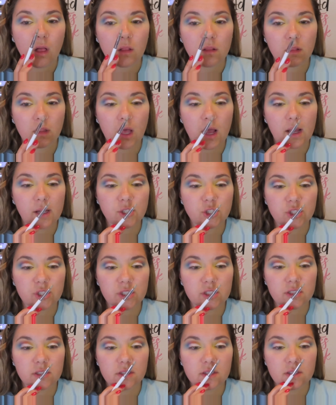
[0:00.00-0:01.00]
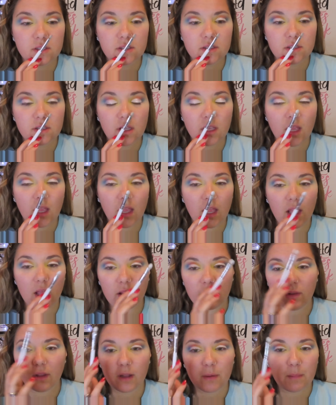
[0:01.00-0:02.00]
lashes
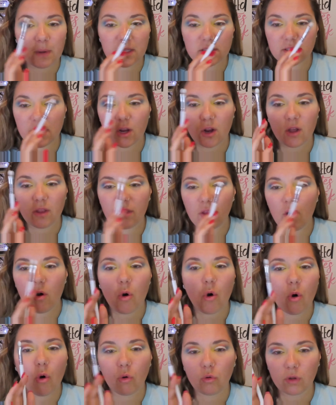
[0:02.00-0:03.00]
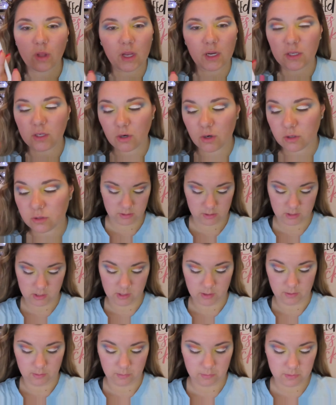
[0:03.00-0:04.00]
and like mascara and the whole 9 yards.
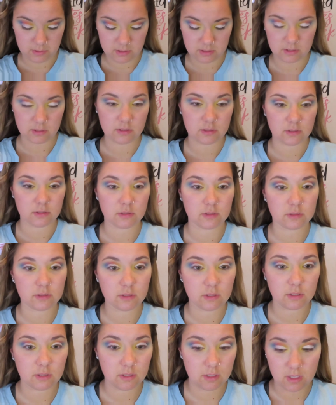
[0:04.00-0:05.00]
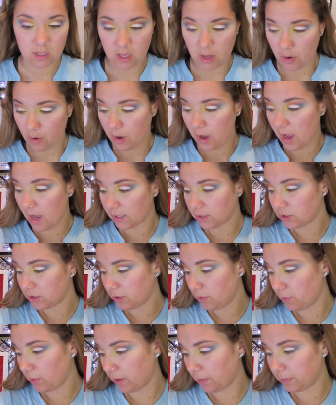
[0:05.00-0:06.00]
So,
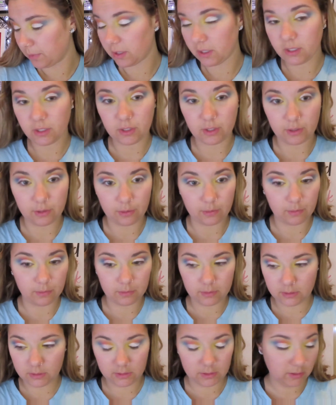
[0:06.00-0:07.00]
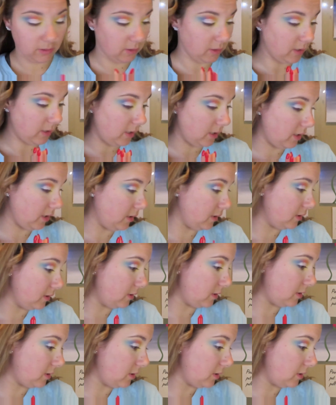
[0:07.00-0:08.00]
actually what I'm gonna do
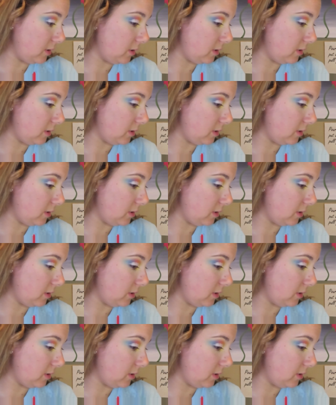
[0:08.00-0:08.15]
is